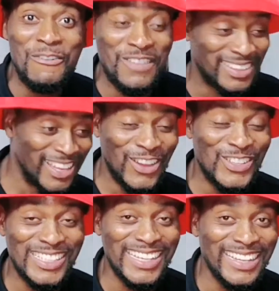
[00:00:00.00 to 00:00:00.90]
over
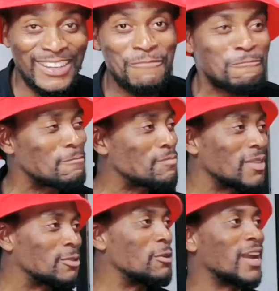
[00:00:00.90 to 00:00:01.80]
1,000.
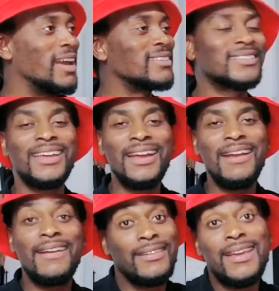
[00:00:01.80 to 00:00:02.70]
So guys,
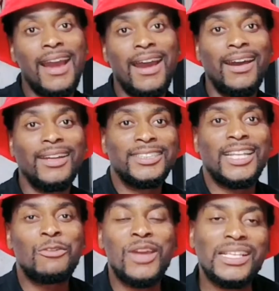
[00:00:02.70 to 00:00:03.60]
yeah,
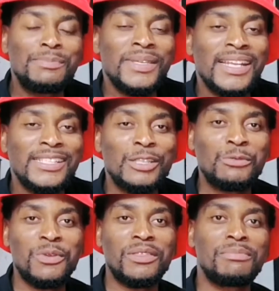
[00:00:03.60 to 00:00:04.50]
share your
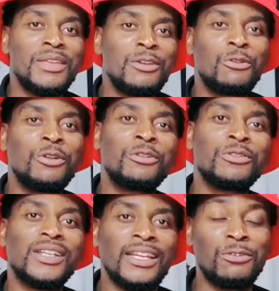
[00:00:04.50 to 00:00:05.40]
experiences with me
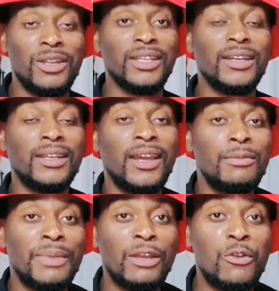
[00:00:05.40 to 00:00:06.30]
on Nkanelo Wa
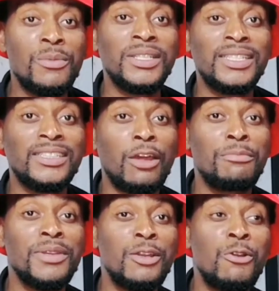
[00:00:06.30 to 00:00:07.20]
Gingirikani by commenting
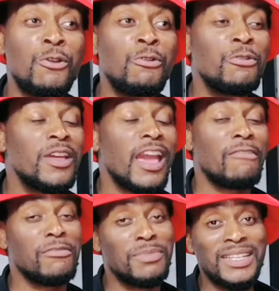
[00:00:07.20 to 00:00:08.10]
down below.
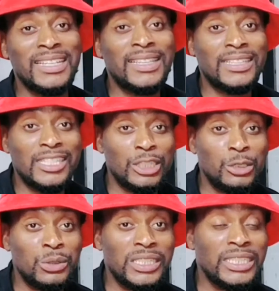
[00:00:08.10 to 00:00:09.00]
Have you been in that
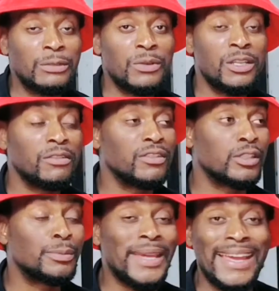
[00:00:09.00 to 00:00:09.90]
situation where you have to
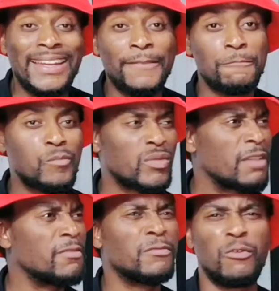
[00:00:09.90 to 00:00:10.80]
spend,
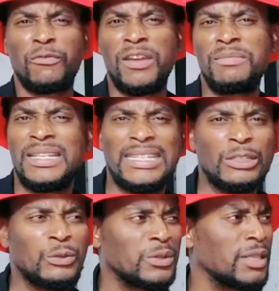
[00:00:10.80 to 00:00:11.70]
even for family,
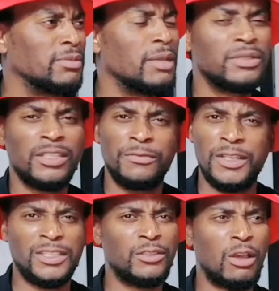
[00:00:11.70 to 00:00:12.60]
you know? Sometimes
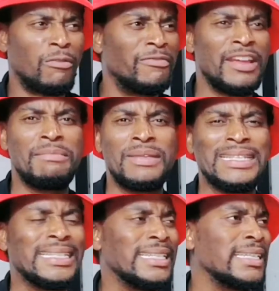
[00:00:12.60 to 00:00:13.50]
it's our
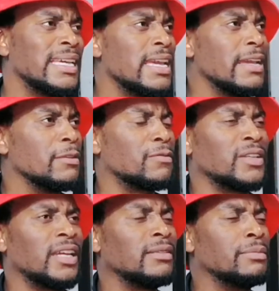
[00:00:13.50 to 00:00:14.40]
family. You
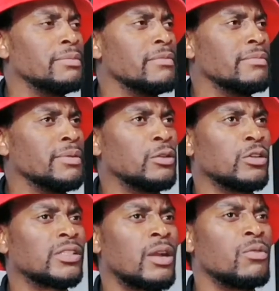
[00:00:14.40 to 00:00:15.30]
find that
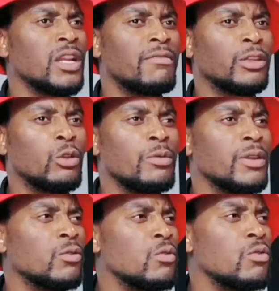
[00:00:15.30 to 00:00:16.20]
because we never
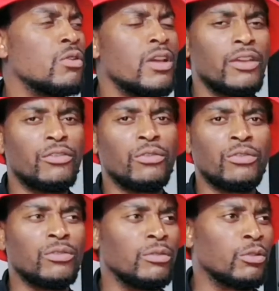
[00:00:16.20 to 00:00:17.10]
ku
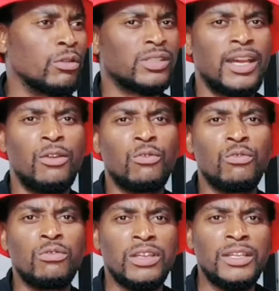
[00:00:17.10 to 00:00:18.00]
grosa
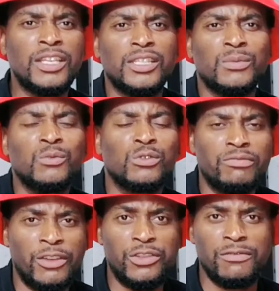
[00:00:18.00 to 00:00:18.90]
loku
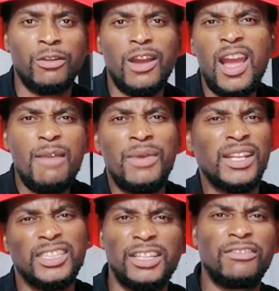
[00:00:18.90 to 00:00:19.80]
hikismus bastiva
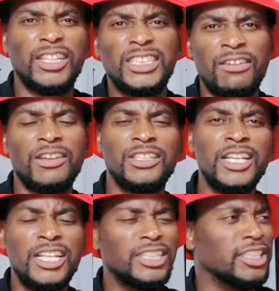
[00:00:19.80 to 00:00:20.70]
mandla stafka shower
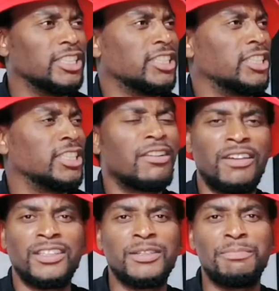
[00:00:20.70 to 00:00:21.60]

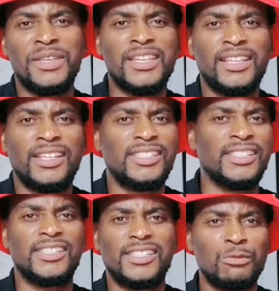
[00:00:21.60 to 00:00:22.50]
the be at
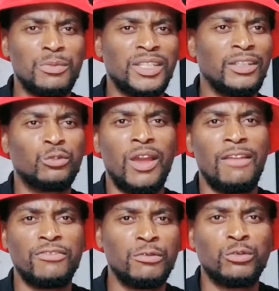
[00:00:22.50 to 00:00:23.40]
6
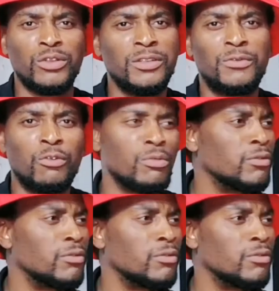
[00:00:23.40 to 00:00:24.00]
12 ship 24